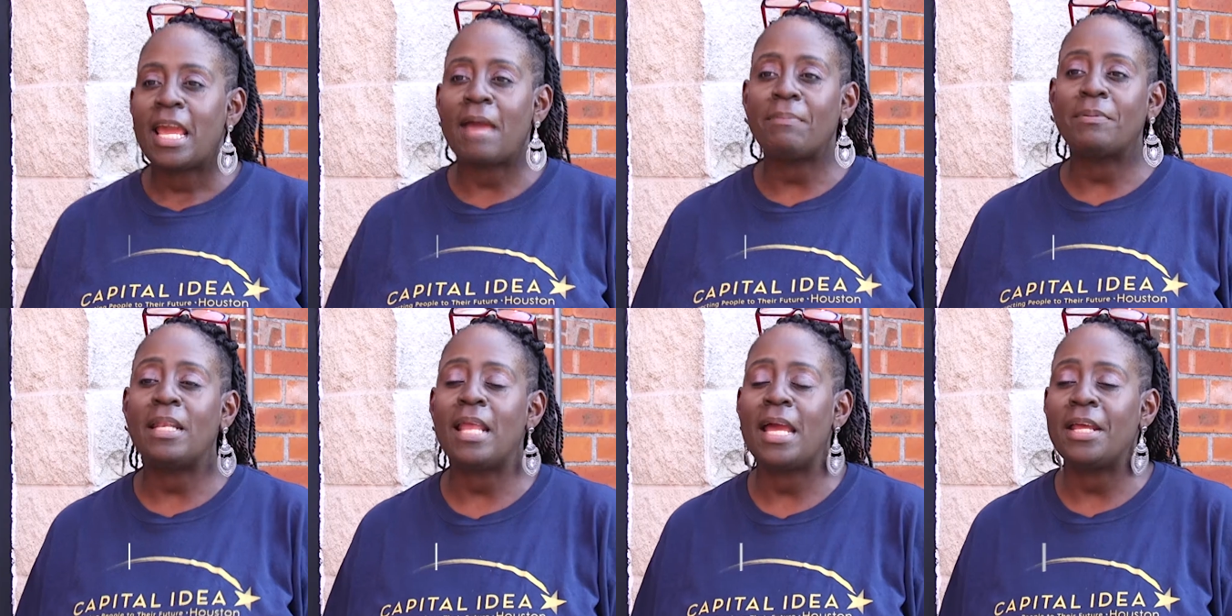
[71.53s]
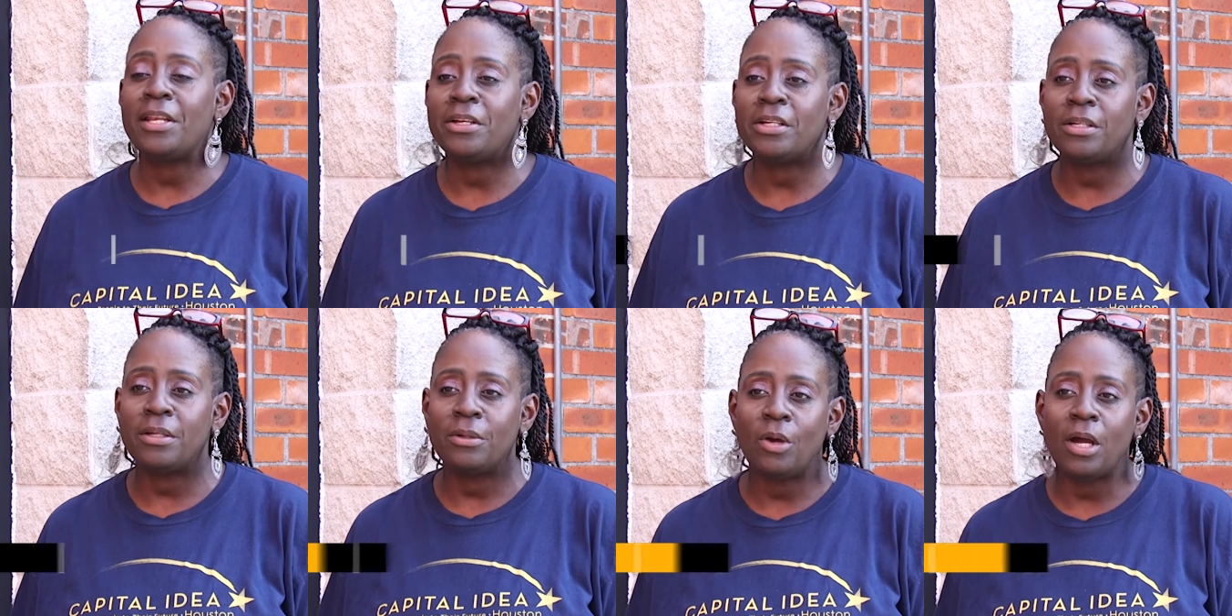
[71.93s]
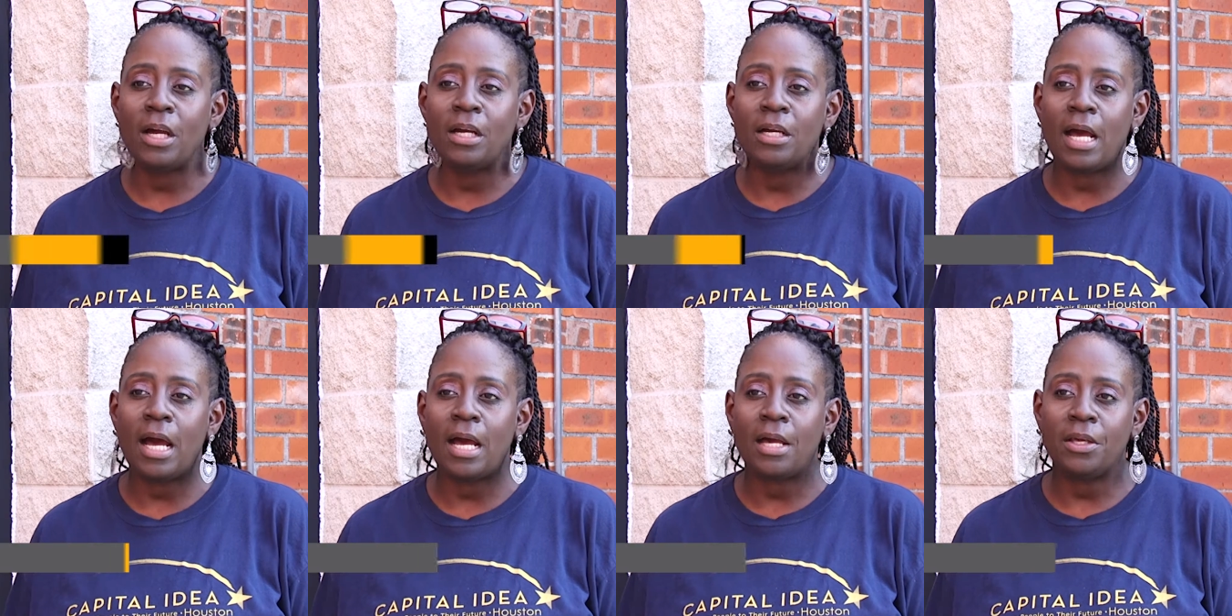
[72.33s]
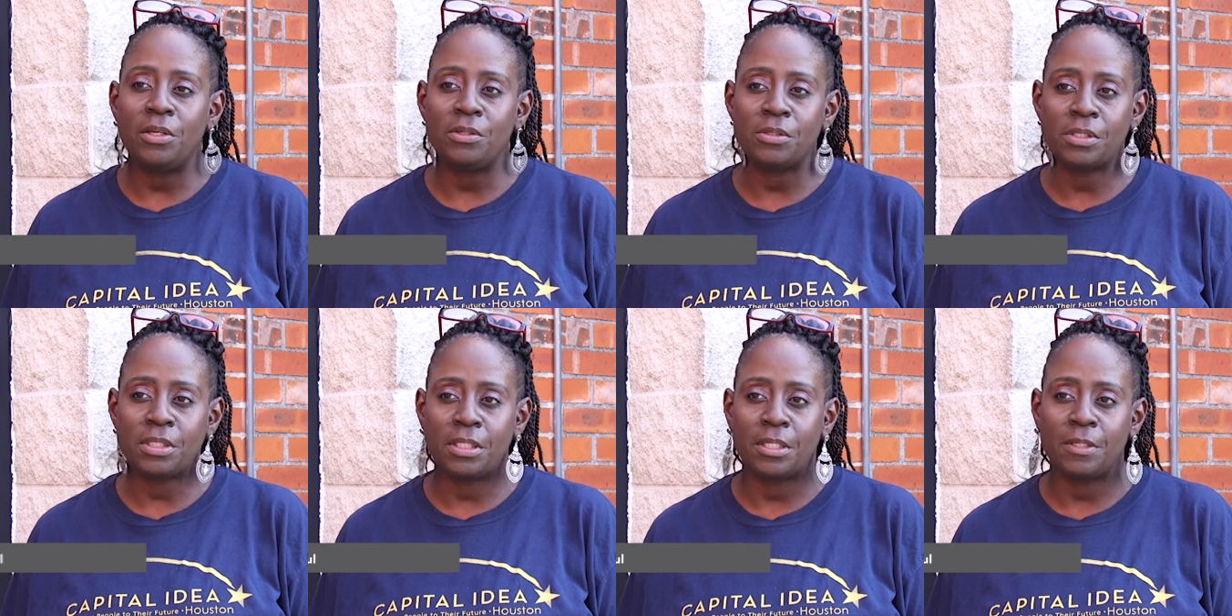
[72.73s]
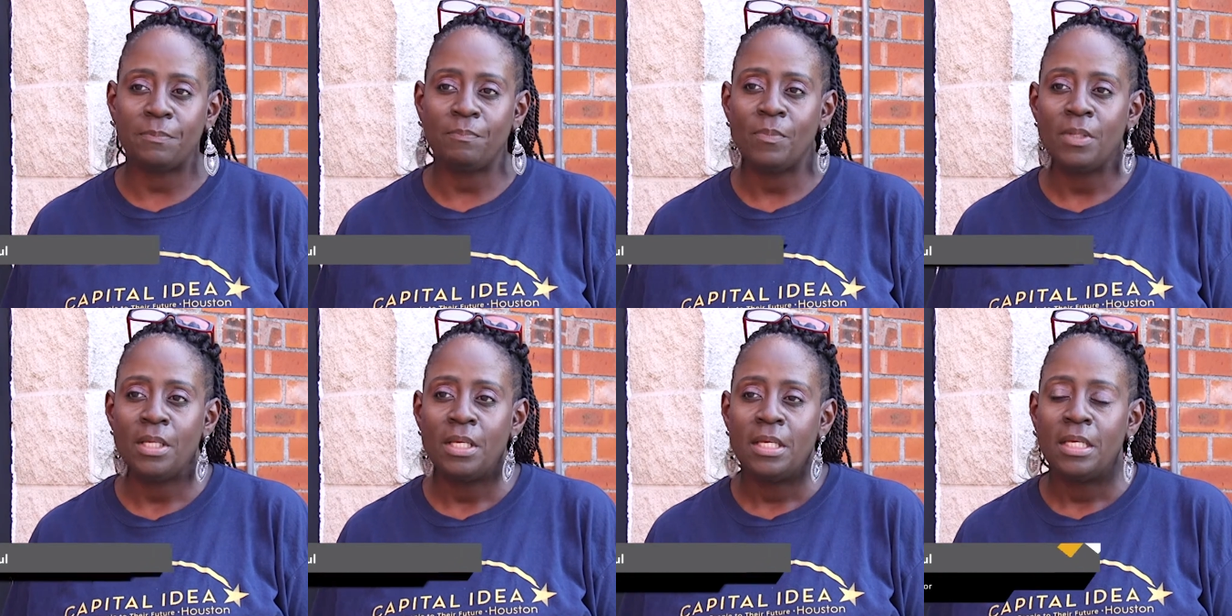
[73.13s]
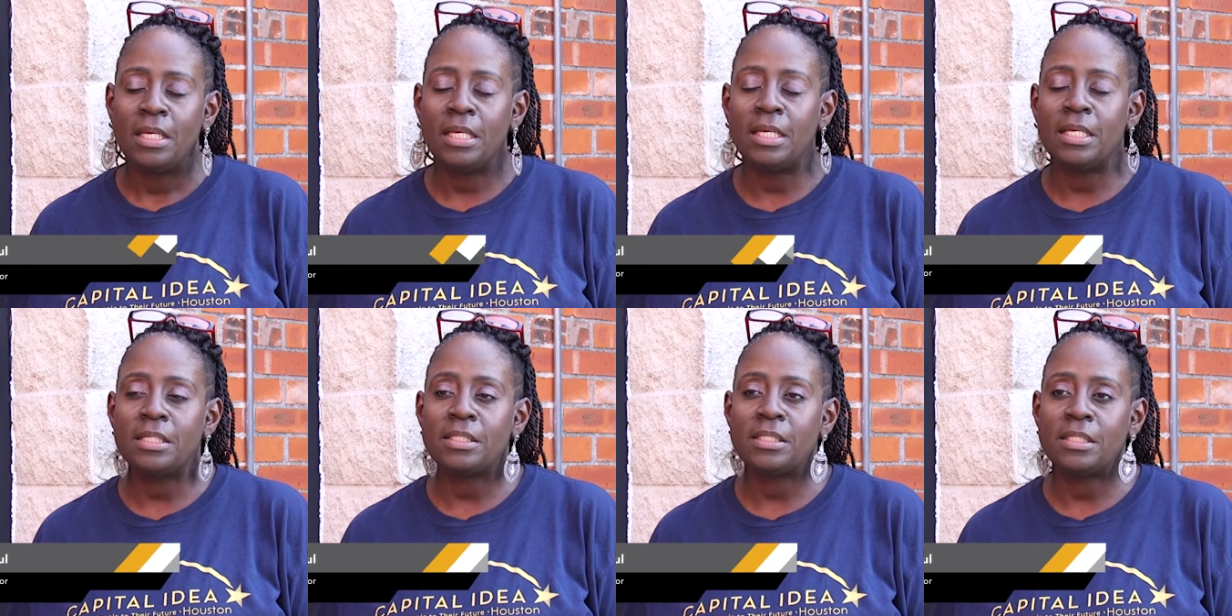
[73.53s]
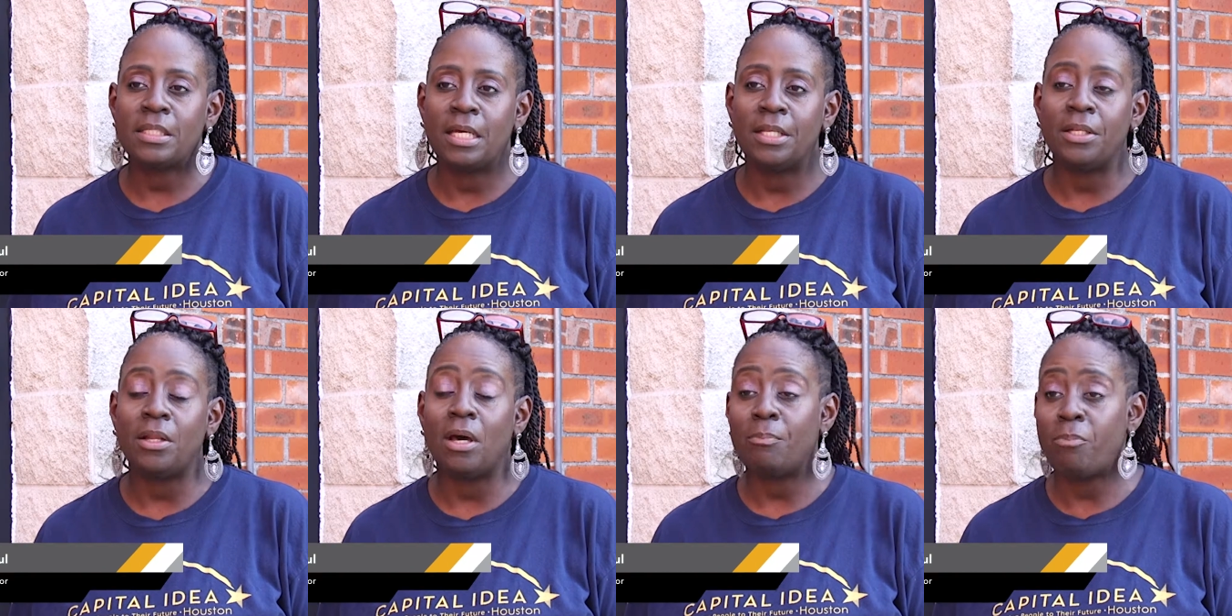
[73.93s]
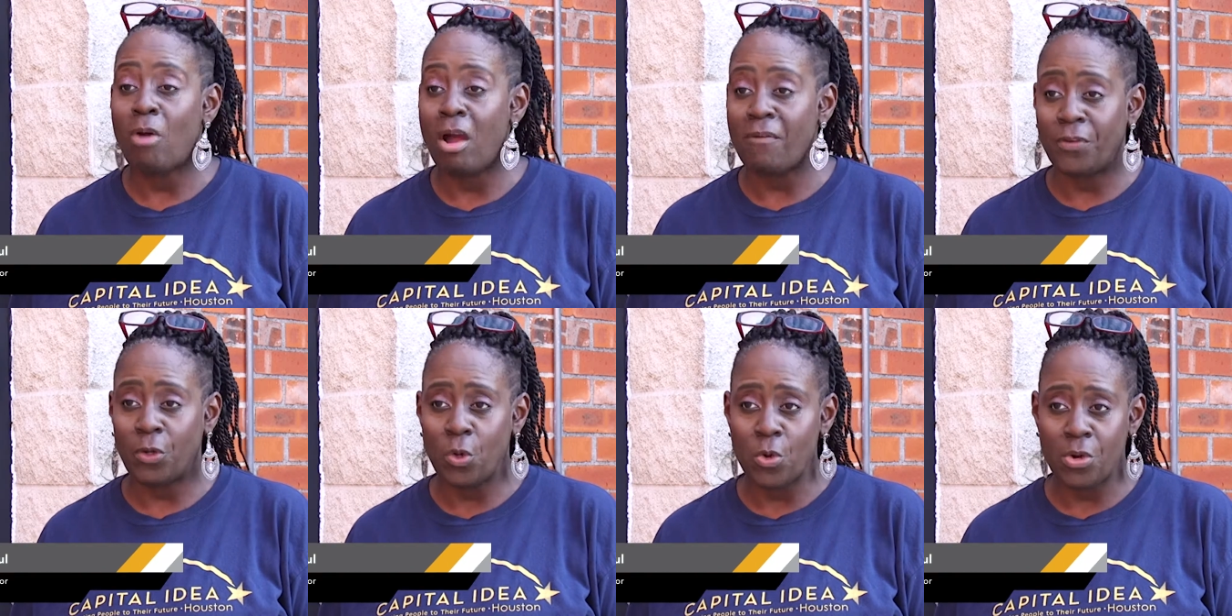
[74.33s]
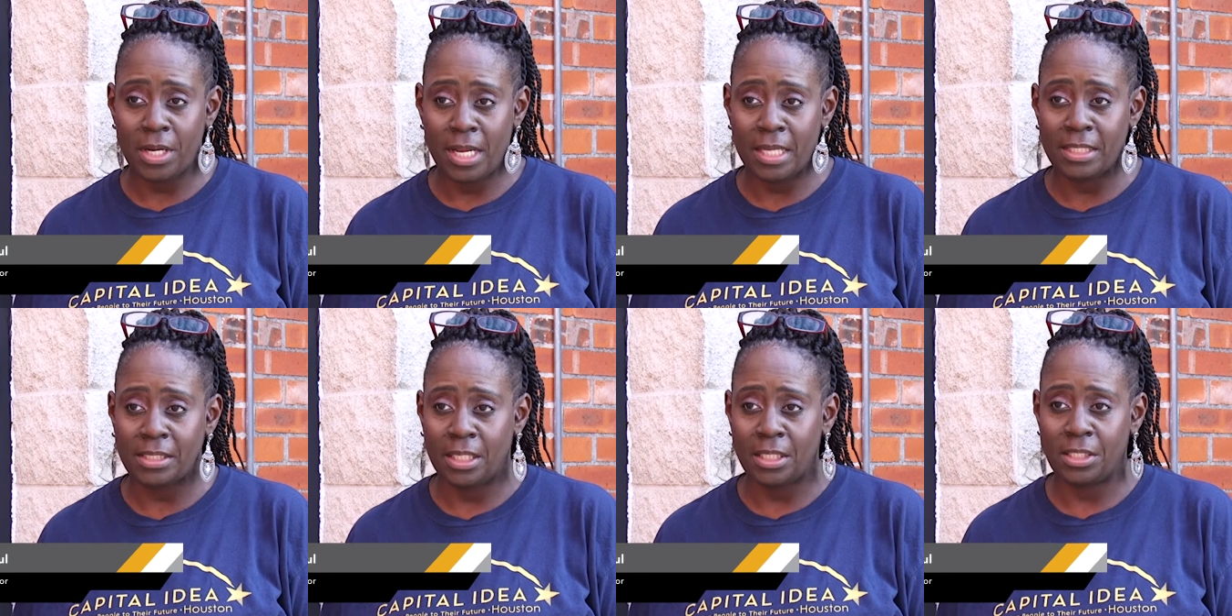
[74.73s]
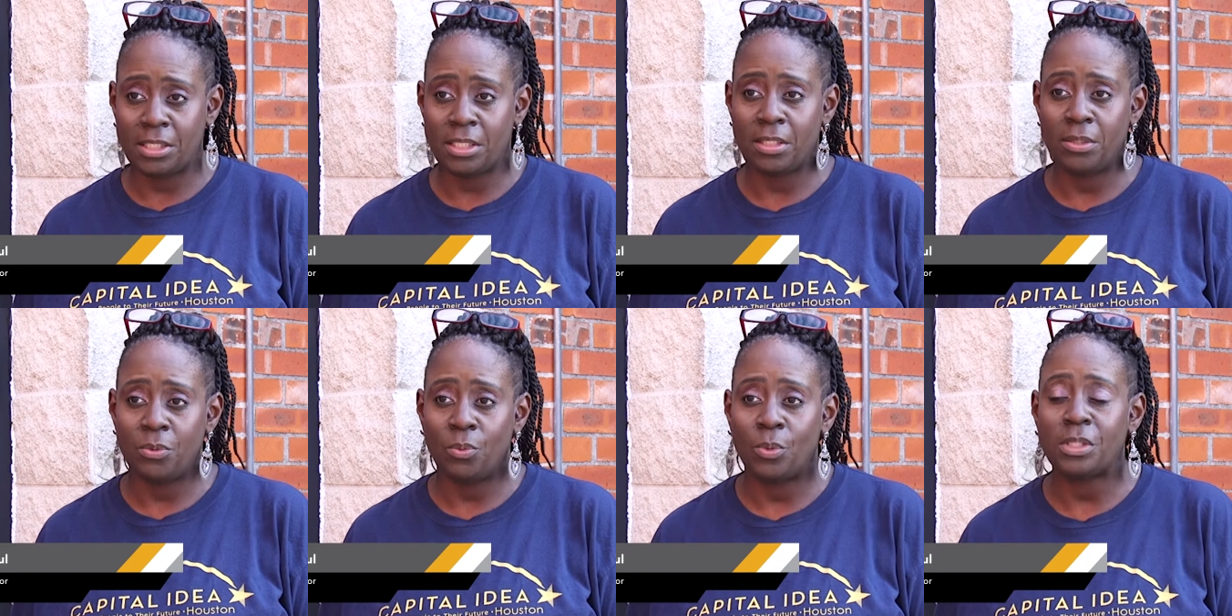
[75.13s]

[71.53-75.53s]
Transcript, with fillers: Capital Idea uh, Houston is a nonprofit organization